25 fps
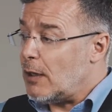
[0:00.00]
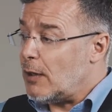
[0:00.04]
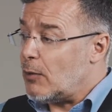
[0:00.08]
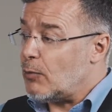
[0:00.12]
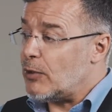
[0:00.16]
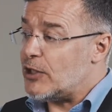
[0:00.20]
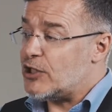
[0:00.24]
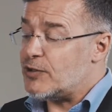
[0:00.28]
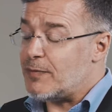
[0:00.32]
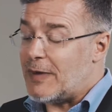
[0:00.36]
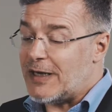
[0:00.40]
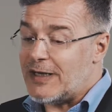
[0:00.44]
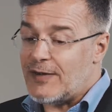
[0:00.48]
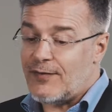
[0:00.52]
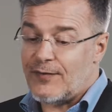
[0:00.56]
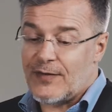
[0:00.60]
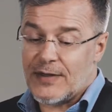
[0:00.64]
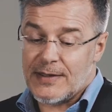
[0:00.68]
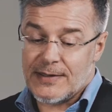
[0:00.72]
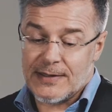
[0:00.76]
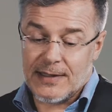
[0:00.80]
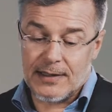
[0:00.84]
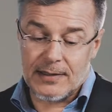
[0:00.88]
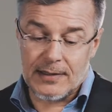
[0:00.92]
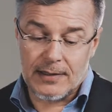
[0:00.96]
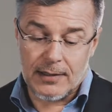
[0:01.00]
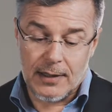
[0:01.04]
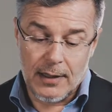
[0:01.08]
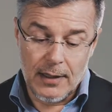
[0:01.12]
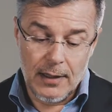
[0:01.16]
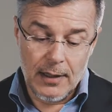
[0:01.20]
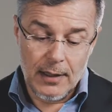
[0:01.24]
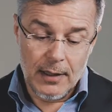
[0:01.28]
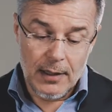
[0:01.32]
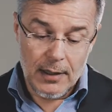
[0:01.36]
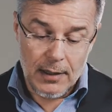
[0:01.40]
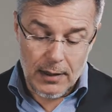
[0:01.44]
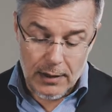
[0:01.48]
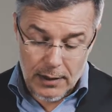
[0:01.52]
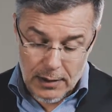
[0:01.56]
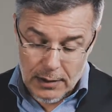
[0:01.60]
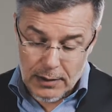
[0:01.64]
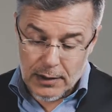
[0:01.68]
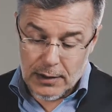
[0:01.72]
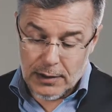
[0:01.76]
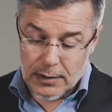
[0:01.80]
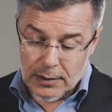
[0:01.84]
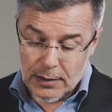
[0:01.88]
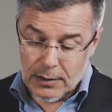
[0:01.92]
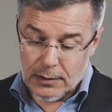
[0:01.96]
which manifested
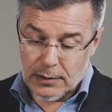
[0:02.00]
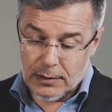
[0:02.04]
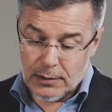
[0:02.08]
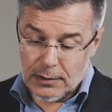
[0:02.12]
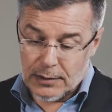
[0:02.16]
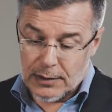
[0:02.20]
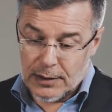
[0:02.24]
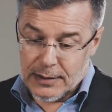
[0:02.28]
in